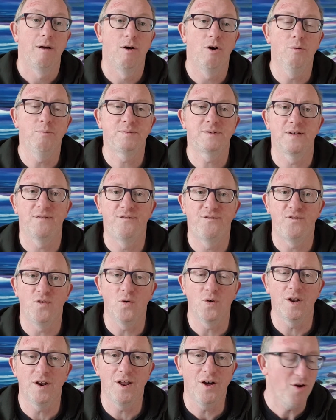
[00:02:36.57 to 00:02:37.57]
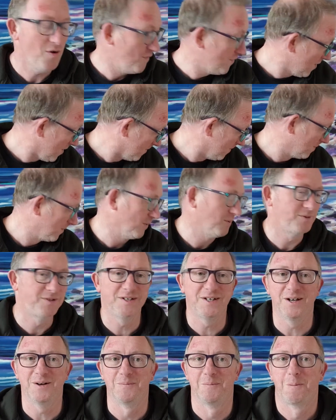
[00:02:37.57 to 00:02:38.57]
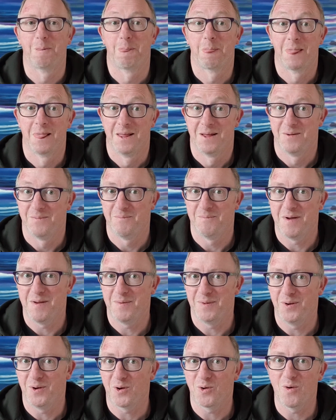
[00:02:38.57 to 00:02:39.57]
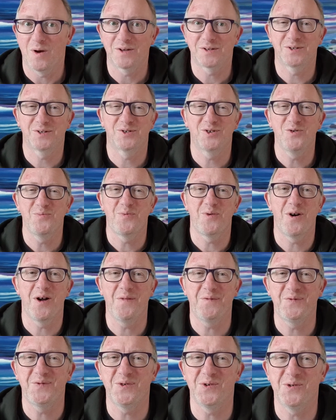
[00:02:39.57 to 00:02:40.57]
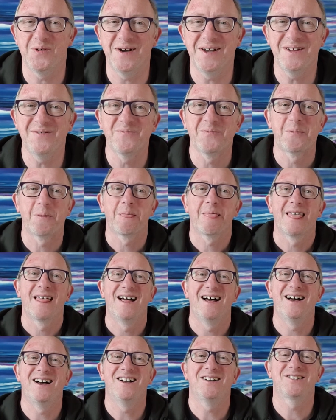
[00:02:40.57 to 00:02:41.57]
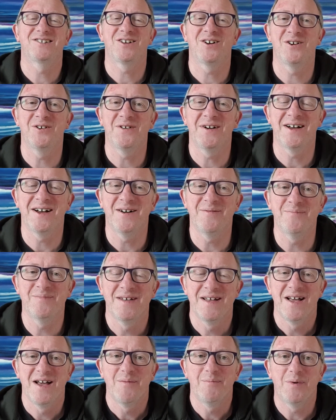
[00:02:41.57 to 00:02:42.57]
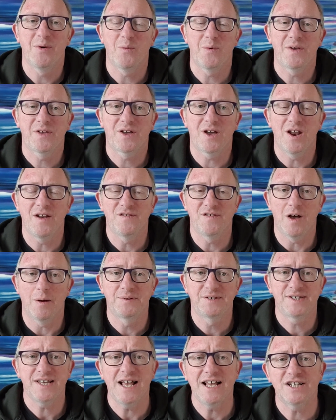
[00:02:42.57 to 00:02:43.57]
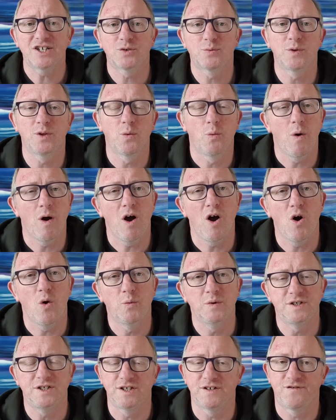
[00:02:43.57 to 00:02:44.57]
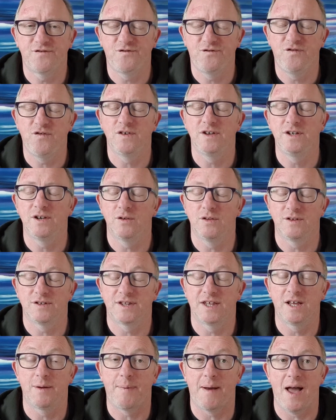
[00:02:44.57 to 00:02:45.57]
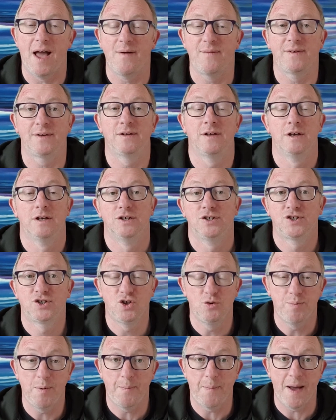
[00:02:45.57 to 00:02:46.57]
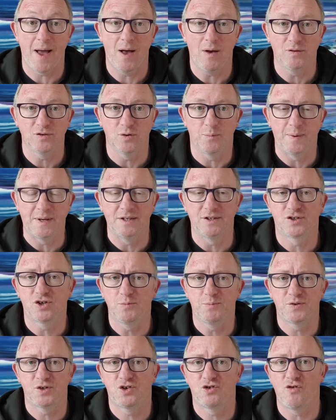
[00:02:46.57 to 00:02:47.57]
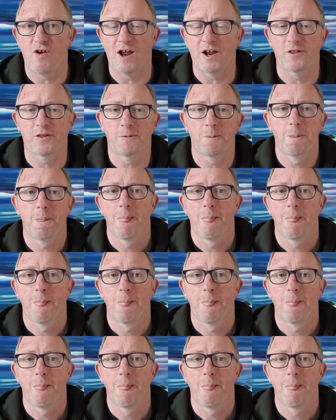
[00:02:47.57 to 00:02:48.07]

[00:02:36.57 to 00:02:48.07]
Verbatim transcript: oops, they've fallen over. Oh dear, maybe they're not quite so super after all, eh? Uh, so, um, but we're kind of obsessed with the world, which is, you know, the thing about having superpowers or being super strength